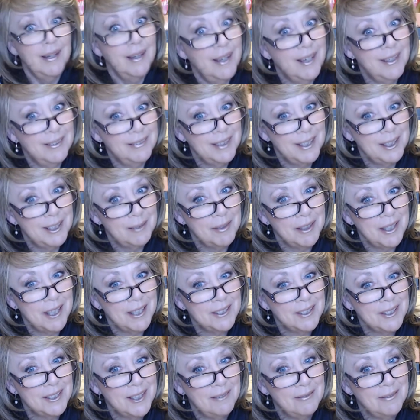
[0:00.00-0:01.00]
Alrighty, but
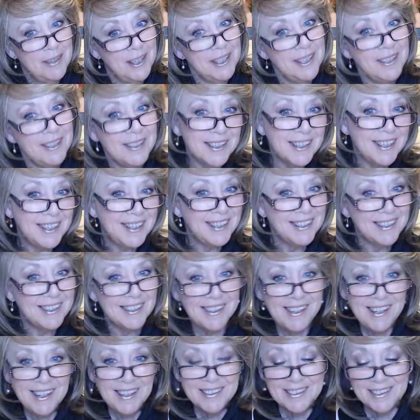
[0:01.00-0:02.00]
that's not why you're
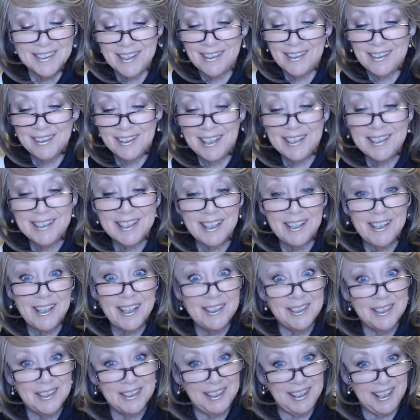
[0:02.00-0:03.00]
here. So let's get
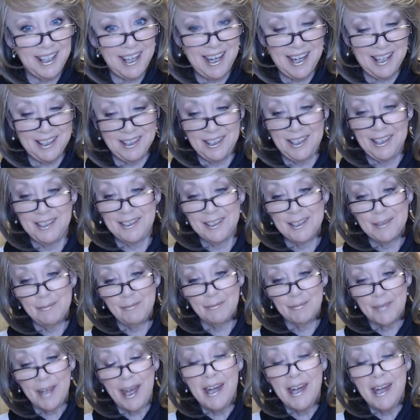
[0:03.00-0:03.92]
on to the add-ons.